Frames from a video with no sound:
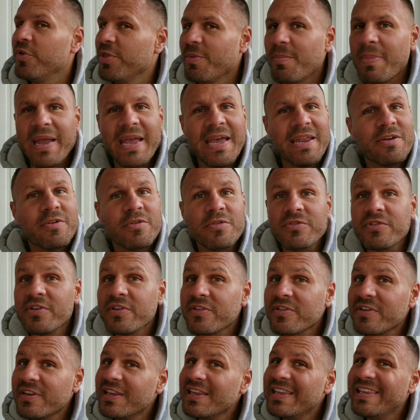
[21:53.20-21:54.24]
For the man who
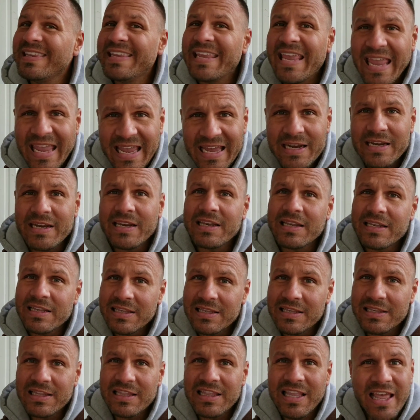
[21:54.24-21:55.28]
just can't
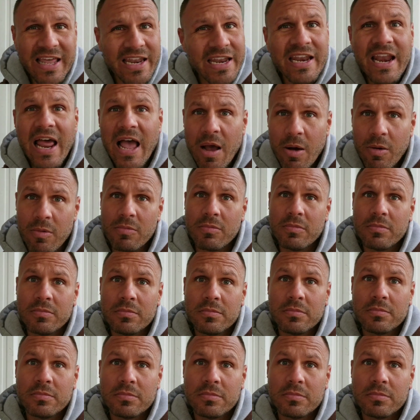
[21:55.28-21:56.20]
let it out.